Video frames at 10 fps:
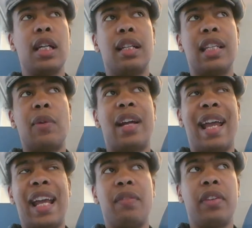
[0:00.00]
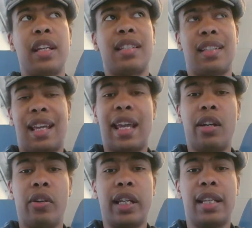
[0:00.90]
They were envious and
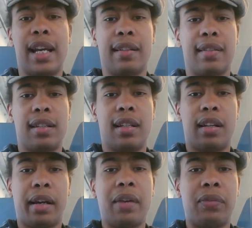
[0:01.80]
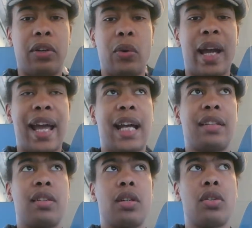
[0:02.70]
angry that Creflo had
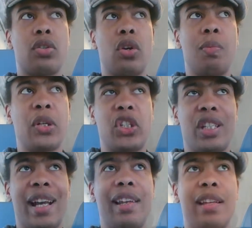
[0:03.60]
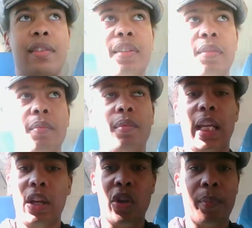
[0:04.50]
so much talent
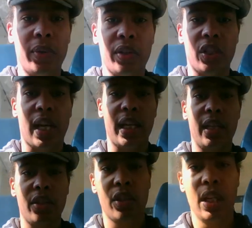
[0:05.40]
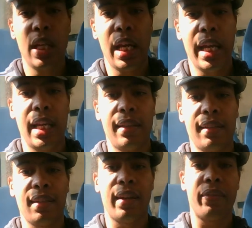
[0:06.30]
in computer science and that
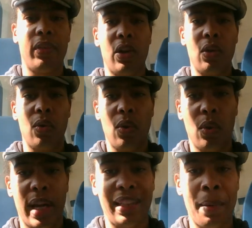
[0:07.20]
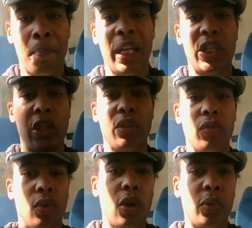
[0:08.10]
Creflo had ambition
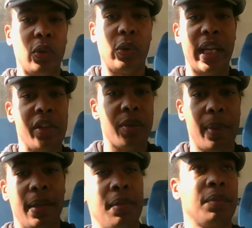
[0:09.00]
to go to Korea and Japan.